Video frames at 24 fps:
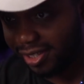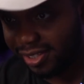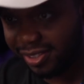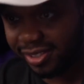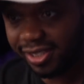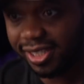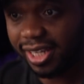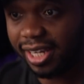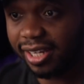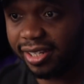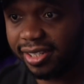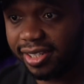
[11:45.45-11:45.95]

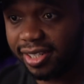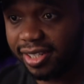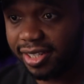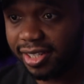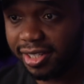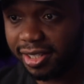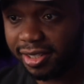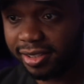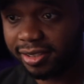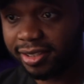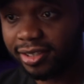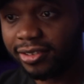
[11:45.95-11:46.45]
said
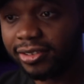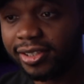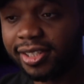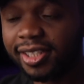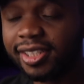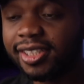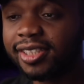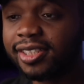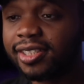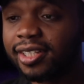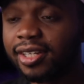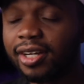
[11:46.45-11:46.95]

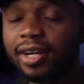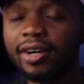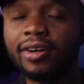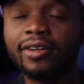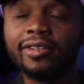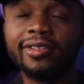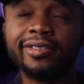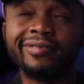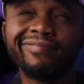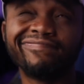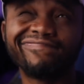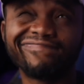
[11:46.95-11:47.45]

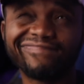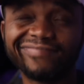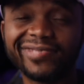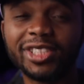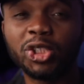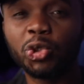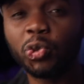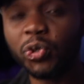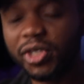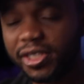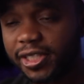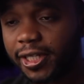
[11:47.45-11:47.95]
on
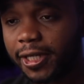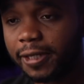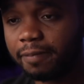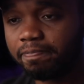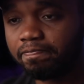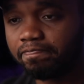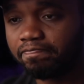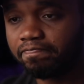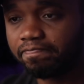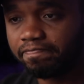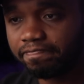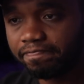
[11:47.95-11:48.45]
Twitter.
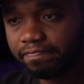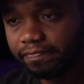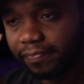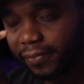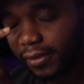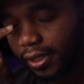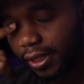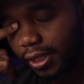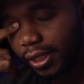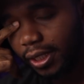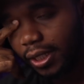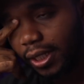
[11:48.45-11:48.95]

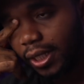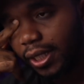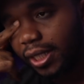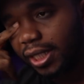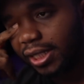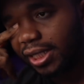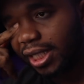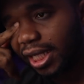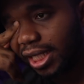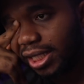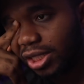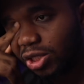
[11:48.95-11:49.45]

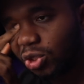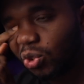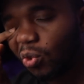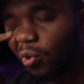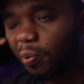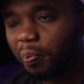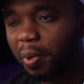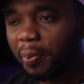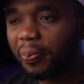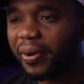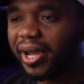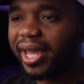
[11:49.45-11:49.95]
He said,
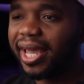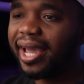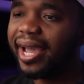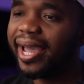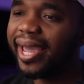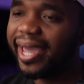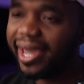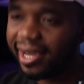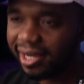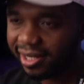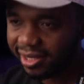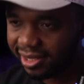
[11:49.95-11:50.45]
so Papaya
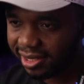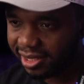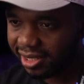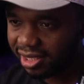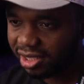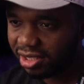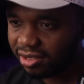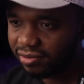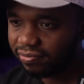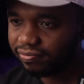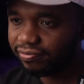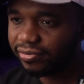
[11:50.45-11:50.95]
X
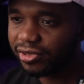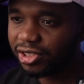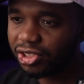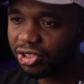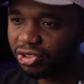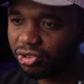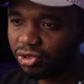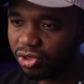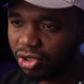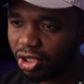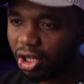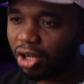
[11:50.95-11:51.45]

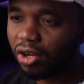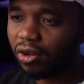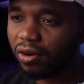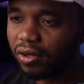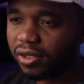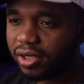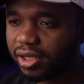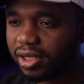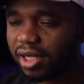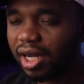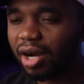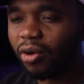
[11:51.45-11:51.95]

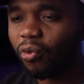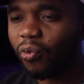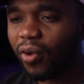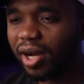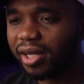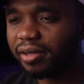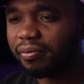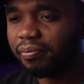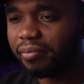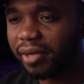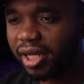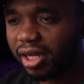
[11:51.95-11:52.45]
clocked her
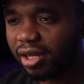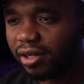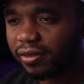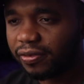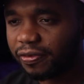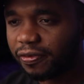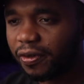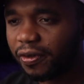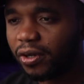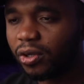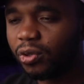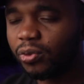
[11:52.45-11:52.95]
1 million
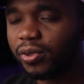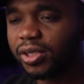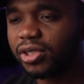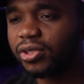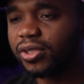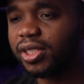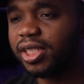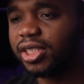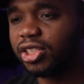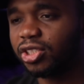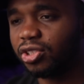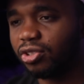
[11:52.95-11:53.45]
followers
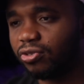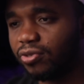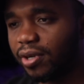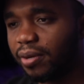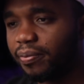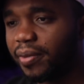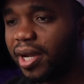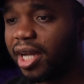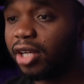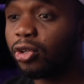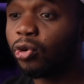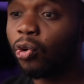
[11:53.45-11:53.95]
on
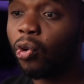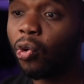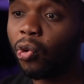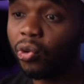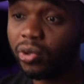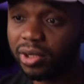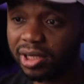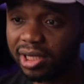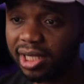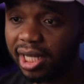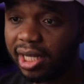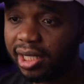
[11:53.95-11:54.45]
Instagram and
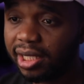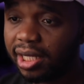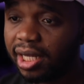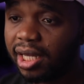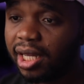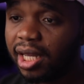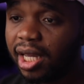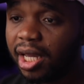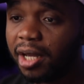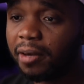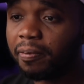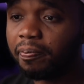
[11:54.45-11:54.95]
hosted
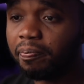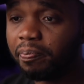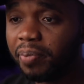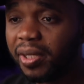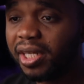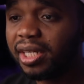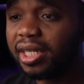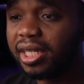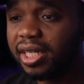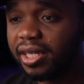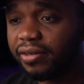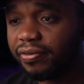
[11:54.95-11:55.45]
a
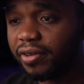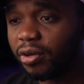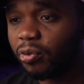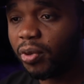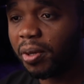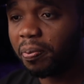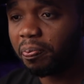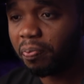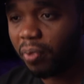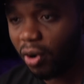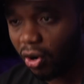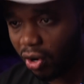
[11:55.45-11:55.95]
big giveaway
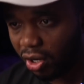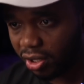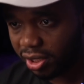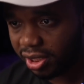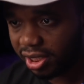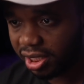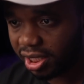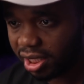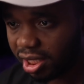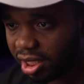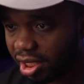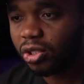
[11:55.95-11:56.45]

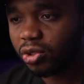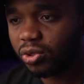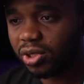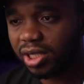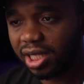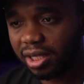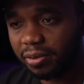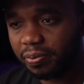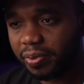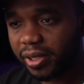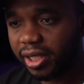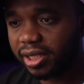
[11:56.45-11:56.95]
party to
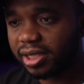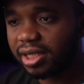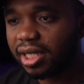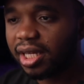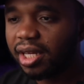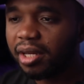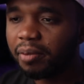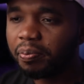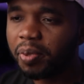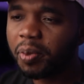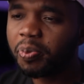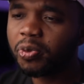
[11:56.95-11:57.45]
celebrate.
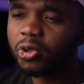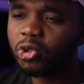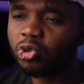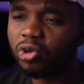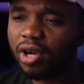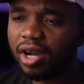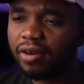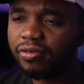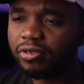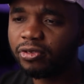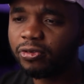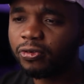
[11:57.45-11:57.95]
People
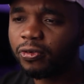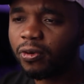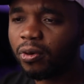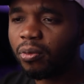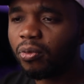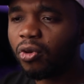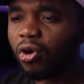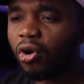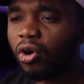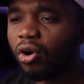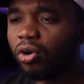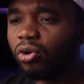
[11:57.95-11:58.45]
traveled
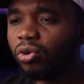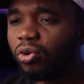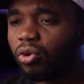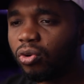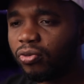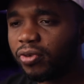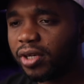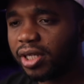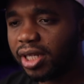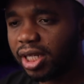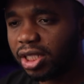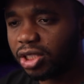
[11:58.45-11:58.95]
from all
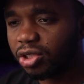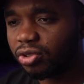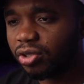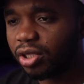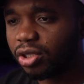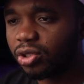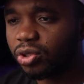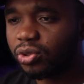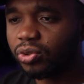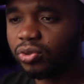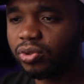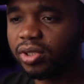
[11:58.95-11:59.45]
over Nigeria
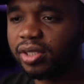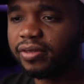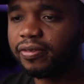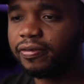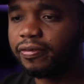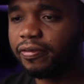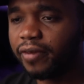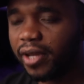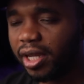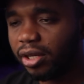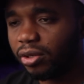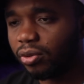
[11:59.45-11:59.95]
to the
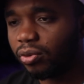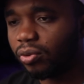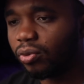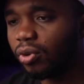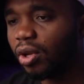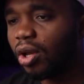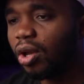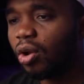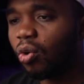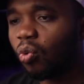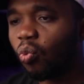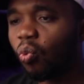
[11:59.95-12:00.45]
venue
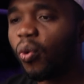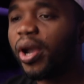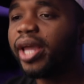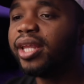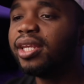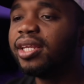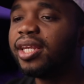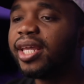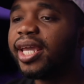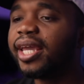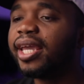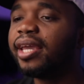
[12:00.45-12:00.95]

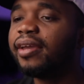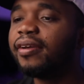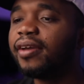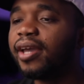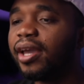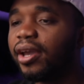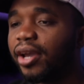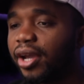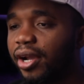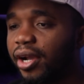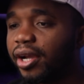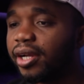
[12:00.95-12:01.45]
when they
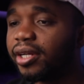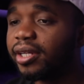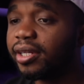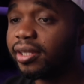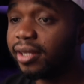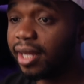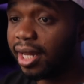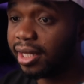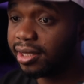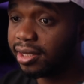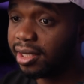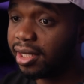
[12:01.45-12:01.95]
heard
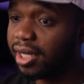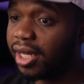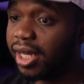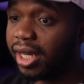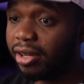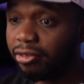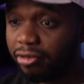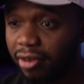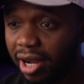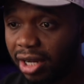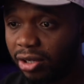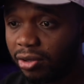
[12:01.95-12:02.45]
that
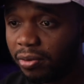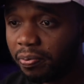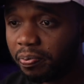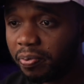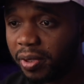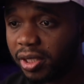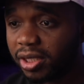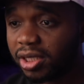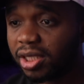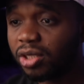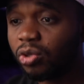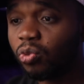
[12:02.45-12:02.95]
a random
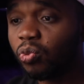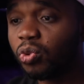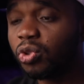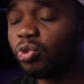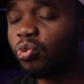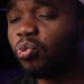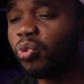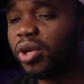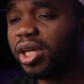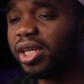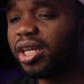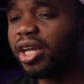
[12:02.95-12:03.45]
person would
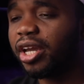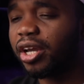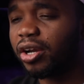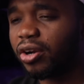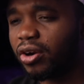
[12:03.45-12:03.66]
win a